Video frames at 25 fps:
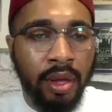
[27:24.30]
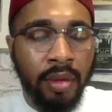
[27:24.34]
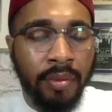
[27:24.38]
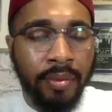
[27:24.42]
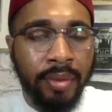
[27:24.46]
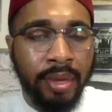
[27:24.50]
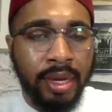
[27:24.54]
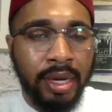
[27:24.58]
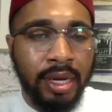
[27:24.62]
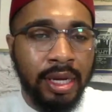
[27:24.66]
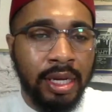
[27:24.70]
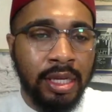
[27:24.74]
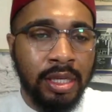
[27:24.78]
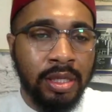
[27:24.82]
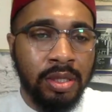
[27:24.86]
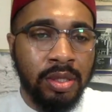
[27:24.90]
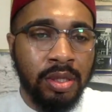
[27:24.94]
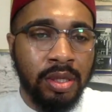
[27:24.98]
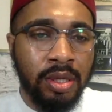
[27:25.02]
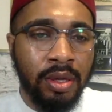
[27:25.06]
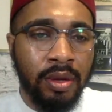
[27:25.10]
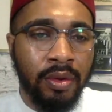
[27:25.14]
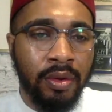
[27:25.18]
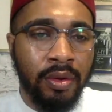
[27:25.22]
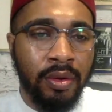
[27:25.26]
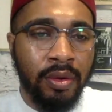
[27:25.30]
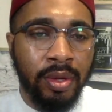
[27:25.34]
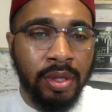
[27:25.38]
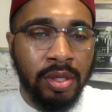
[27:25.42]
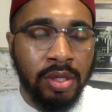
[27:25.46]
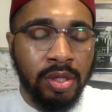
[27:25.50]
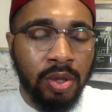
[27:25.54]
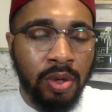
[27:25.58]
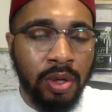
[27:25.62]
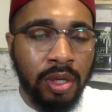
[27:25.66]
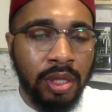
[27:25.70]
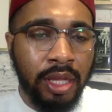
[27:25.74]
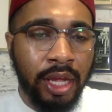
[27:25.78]
because we're
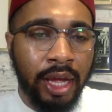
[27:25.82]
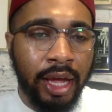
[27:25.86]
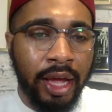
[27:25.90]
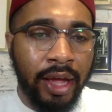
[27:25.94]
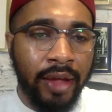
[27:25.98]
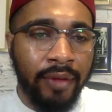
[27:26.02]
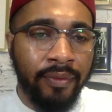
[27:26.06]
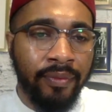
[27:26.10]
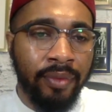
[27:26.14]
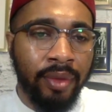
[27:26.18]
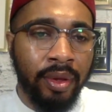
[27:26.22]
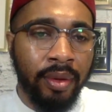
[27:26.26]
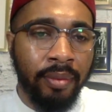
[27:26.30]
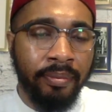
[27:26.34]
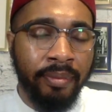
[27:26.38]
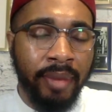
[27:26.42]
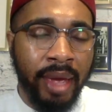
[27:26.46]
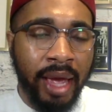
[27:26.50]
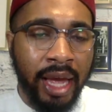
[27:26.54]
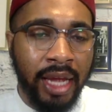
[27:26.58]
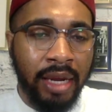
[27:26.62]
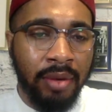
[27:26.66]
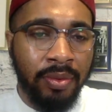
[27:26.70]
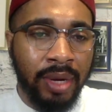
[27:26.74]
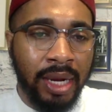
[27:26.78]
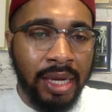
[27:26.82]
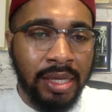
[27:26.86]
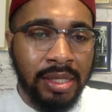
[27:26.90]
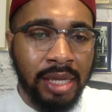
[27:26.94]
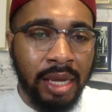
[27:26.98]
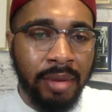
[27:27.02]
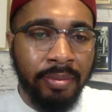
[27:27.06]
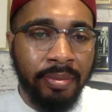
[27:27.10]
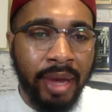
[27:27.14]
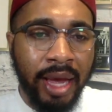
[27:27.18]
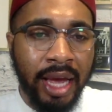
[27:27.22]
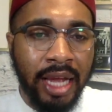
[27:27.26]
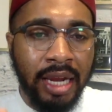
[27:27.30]
taught that man, when I
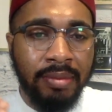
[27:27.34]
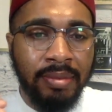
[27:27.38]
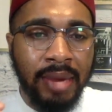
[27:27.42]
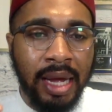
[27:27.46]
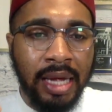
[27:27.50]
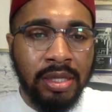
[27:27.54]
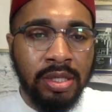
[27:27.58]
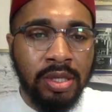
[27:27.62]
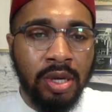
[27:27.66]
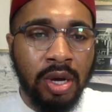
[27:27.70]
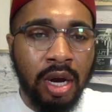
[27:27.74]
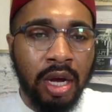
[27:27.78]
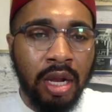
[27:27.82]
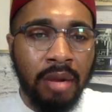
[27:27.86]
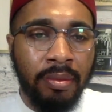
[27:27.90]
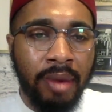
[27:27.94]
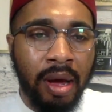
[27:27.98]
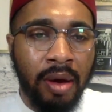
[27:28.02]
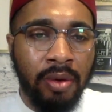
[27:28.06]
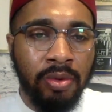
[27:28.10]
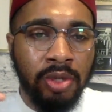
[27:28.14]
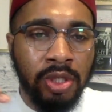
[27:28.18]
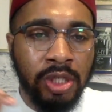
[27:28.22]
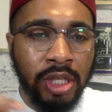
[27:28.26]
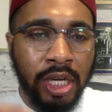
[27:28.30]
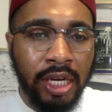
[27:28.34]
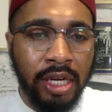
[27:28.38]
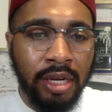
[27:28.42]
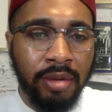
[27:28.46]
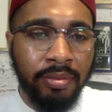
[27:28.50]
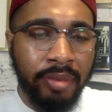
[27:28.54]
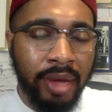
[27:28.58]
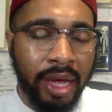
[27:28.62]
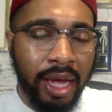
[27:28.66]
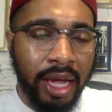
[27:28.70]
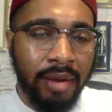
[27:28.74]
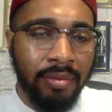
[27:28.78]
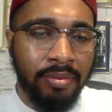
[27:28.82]
say man, I'm not talking about gender
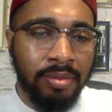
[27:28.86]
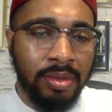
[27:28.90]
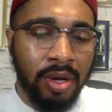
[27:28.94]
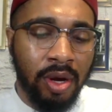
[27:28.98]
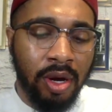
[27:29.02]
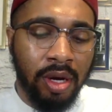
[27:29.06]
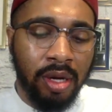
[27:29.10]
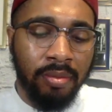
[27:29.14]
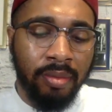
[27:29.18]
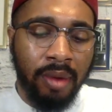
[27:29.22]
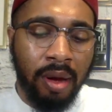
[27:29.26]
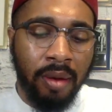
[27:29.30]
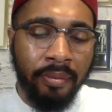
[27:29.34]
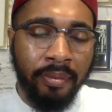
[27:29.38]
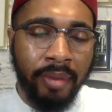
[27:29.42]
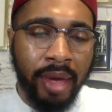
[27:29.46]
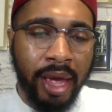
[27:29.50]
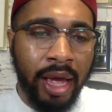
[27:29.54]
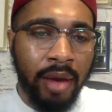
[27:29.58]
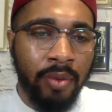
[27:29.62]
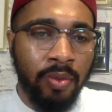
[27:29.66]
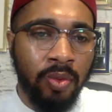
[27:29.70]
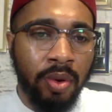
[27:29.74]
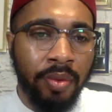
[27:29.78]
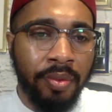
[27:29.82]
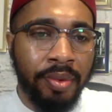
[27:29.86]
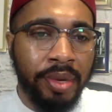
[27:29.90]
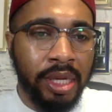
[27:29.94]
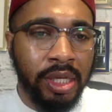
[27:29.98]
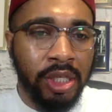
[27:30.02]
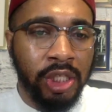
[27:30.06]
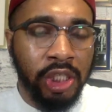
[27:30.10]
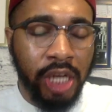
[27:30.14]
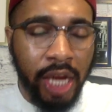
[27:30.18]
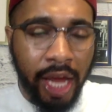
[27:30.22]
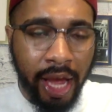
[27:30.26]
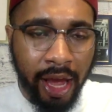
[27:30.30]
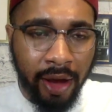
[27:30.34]
man, I'm talking about man, woman, and
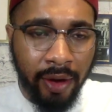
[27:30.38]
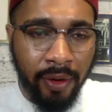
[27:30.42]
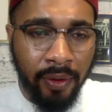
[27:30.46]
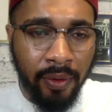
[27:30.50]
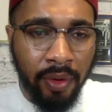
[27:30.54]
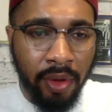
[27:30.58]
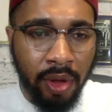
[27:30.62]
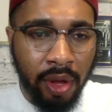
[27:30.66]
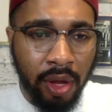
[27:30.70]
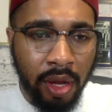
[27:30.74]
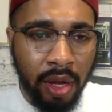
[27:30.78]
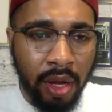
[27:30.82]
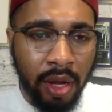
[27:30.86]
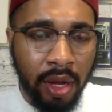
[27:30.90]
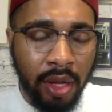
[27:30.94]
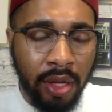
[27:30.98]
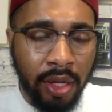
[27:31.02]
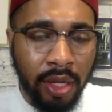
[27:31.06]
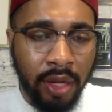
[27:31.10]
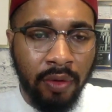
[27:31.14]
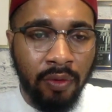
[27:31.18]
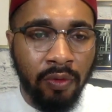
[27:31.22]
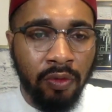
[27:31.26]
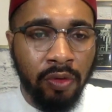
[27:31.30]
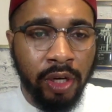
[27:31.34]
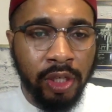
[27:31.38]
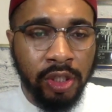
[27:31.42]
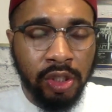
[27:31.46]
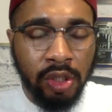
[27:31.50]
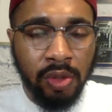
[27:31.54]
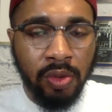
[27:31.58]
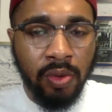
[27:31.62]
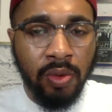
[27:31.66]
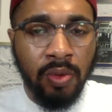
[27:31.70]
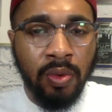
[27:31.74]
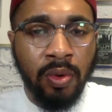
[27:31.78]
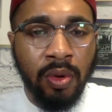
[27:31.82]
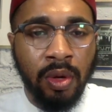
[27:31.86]
child. The
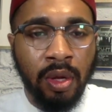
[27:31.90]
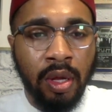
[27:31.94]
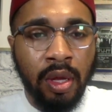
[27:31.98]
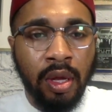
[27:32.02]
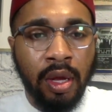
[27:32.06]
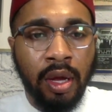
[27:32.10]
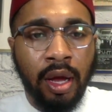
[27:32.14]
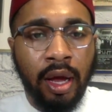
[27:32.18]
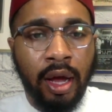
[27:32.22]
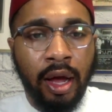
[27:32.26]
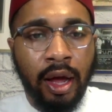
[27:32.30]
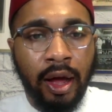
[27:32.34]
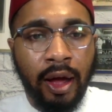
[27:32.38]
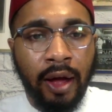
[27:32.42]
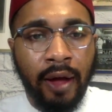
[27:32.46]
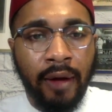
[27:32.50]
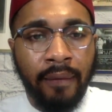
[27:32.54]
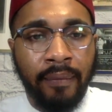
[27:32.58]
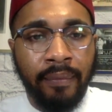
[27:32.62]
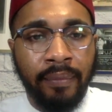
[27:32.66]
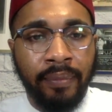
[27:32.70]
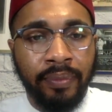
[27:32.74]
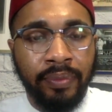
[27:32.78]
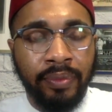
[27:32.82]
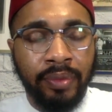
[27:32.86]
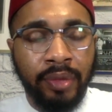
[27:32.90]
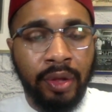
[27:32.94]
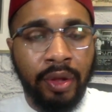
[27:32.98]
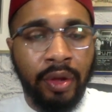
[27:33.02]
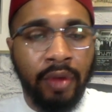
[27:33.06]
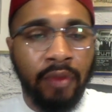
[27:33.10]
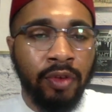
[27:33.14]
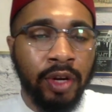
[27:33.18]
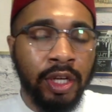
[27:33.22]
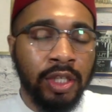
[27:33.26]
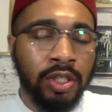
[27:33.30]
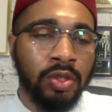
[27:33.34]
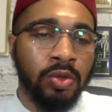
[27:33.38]
original
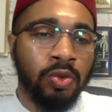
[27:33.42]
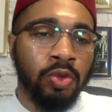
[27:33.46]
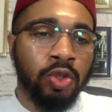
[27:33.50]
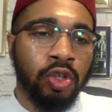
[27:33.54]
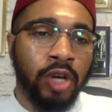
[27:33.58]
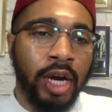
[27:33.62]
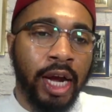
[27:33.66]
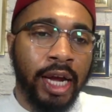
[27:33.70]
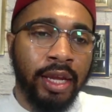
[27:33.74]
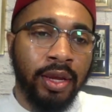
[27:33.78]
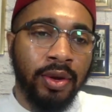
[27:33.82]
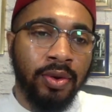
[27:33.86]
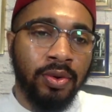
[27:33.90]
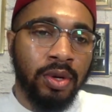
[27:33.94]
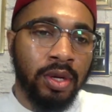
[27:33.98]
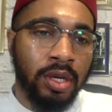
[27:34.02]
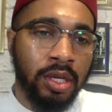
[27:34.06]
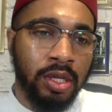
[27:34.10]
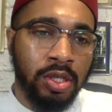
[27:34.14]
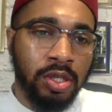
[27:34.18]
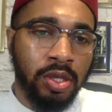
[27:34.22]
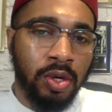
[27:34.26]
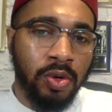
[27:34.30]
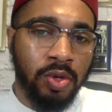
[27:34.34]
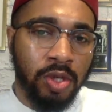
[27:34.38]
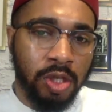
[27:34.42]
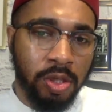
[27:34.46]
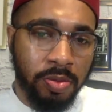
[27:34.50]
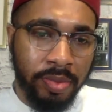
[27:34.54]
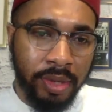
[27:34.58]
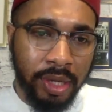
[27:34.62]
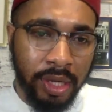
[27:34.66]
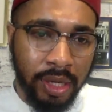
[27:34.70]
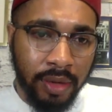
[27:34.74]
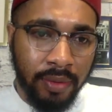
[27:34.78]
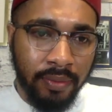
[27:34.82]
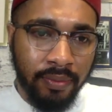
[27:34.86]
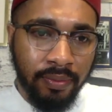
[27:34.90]
triunity, so to
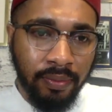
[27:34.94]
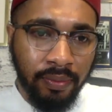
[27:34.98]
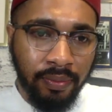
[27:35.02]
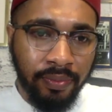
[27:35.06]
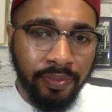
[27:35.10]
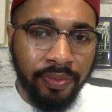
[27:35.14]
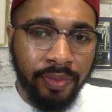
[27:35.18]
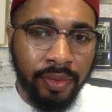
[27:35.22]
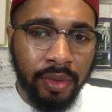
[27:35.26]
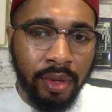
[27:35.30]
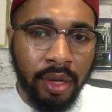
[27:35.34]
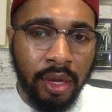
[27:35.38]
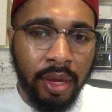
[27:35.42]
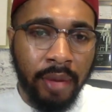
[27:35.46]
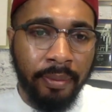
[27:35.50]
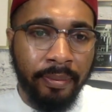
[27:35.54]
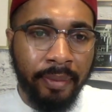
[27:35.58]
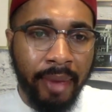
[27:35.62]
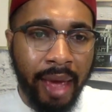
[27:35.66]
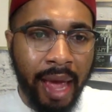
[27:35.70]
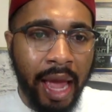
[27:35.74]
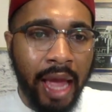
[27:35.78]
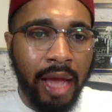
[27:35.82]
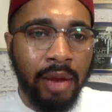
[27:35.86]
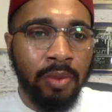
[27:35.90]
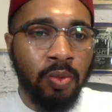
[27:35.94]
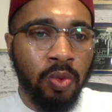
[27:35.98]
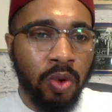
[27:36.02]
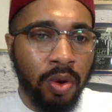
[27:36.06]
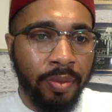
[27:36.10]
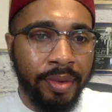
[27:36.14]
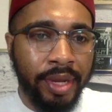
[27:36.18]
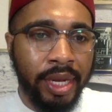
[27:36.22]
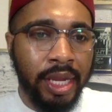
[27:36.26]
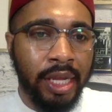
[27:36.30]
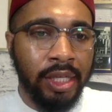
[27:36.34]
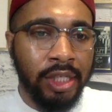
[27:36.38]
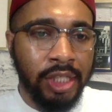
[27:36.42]
speak. Man,
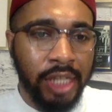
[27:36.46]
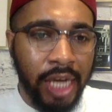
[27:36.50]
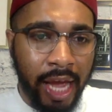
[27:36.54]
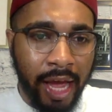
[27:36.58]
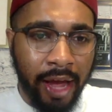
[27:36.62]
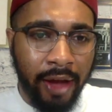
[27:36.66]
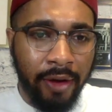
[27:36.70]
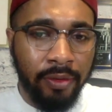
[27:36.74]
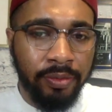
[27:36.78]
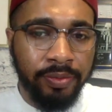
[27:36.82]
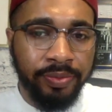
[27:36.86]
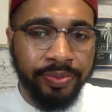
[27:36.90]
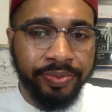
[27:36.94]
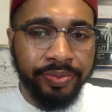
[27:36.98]
woman, and child.